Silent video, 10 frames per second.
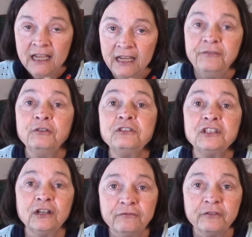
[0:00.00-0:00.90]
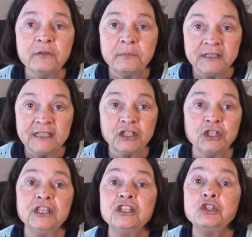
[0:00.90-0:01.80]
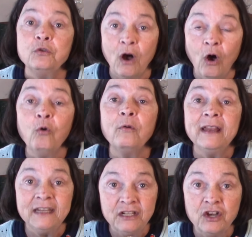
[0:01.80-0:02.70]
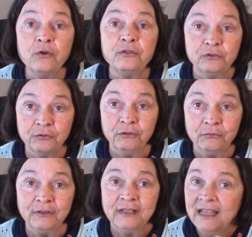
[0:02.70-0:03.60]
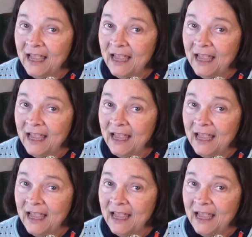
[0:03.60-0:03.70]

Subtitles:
If you start from the position that you already know the truth